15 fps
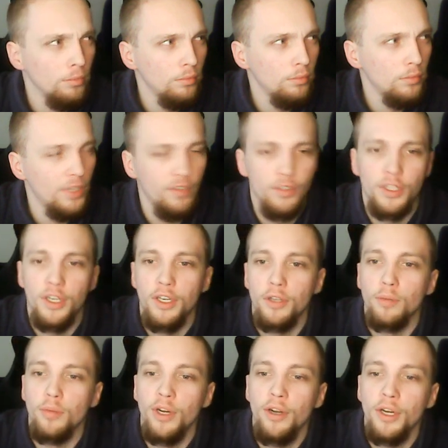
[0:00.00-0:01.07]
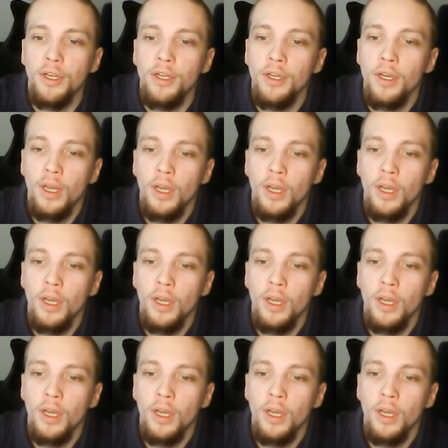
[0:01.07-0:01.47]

I haven't done any comparing.